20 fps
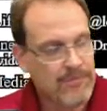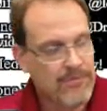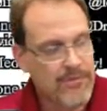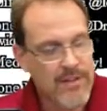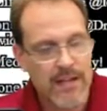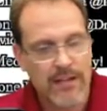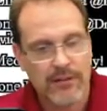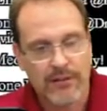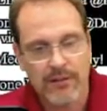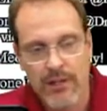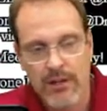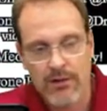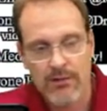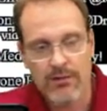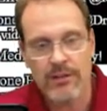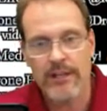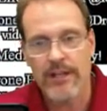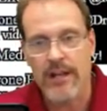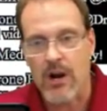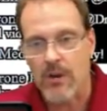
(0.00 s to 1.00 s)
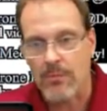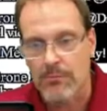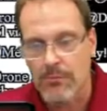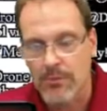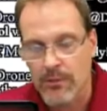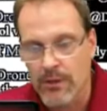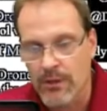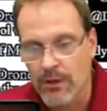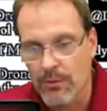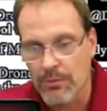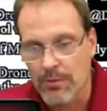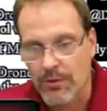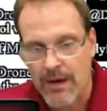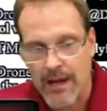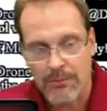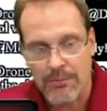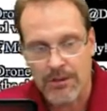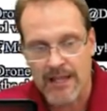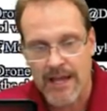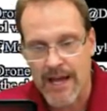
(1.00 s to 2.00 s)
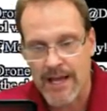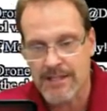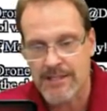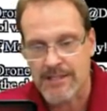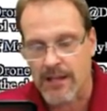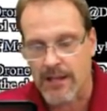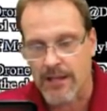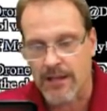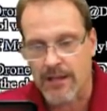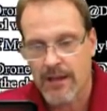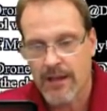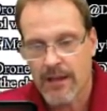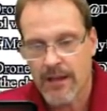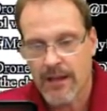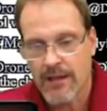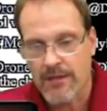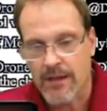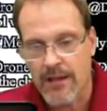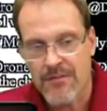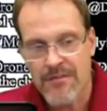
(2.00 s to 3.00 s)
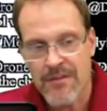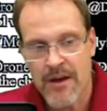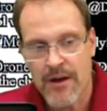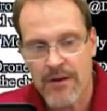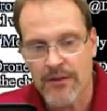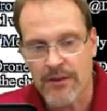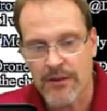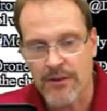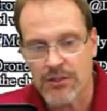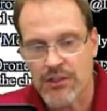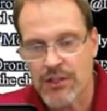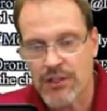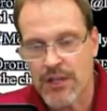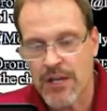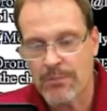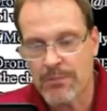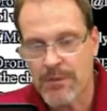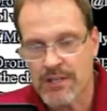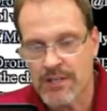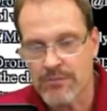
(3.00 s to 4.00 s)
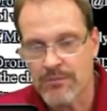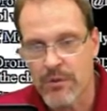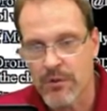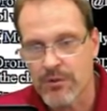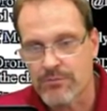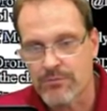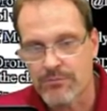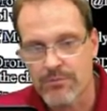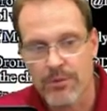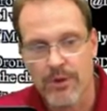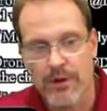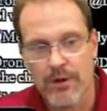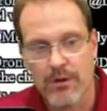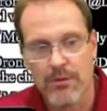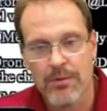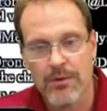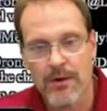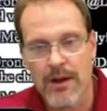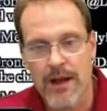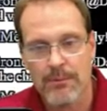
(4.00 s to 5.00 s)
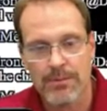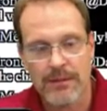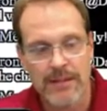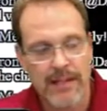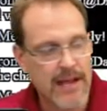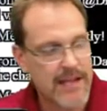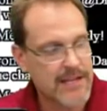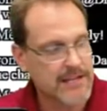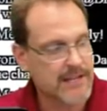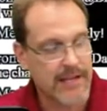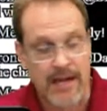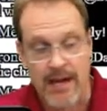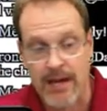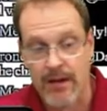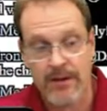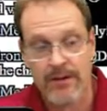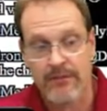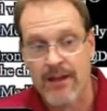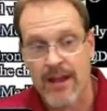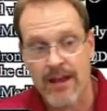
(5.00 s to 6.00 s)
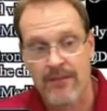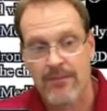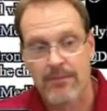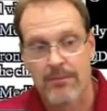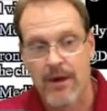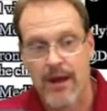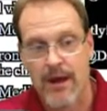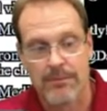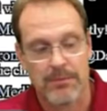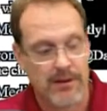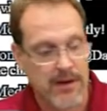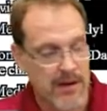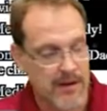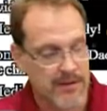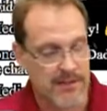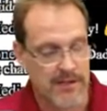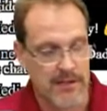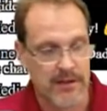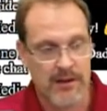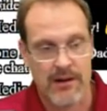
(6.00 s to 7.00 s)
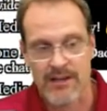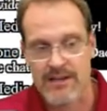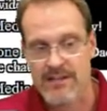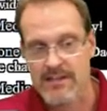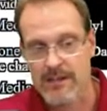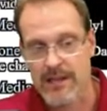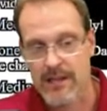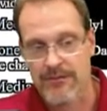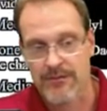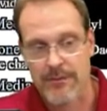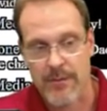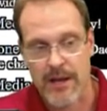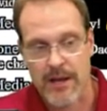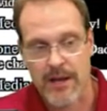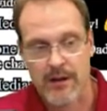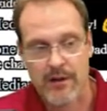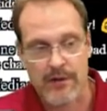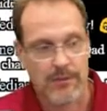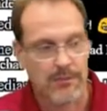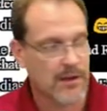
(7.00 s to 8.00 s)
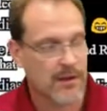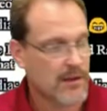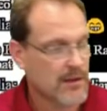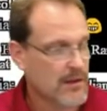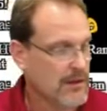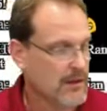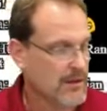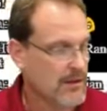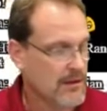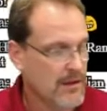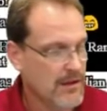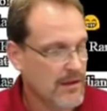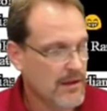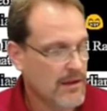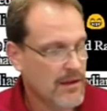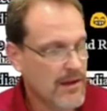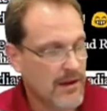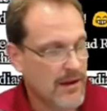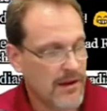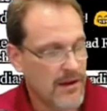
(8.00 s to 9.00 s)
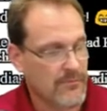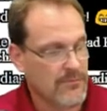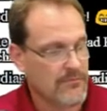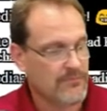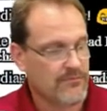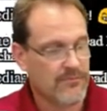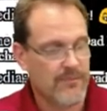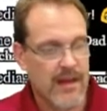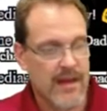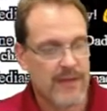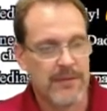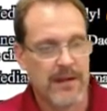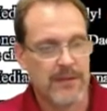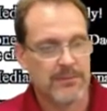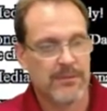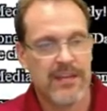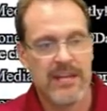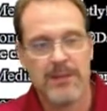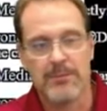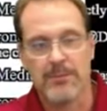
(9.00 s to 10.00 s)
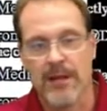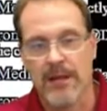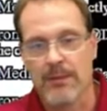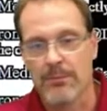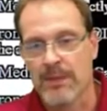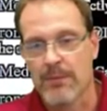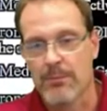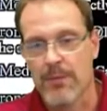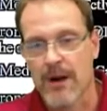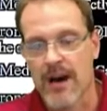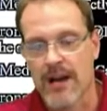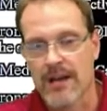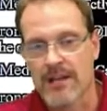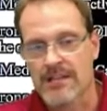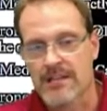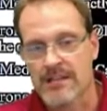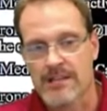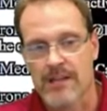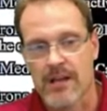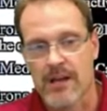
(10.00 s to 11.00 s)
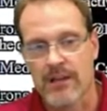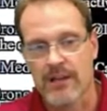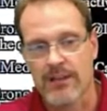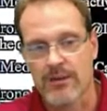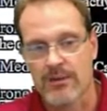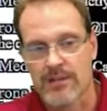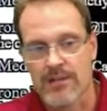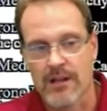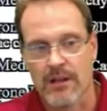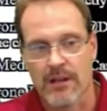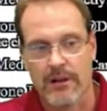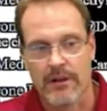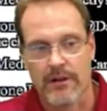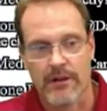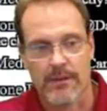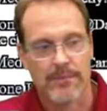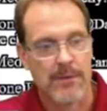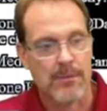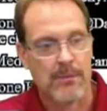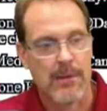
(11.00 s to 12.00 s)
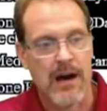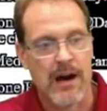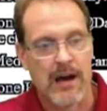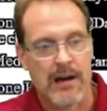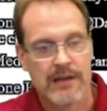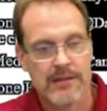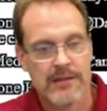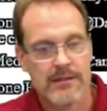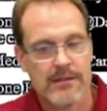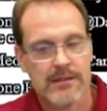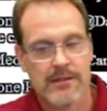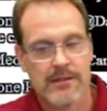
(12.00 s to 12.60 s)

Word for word: They literally are brittle plastic. They found the cheapest, most brittle plastic. I don't even have the prop guards in here. I just left them at home. Um, I'm not keeping them in the box because all I do is clutter up the box.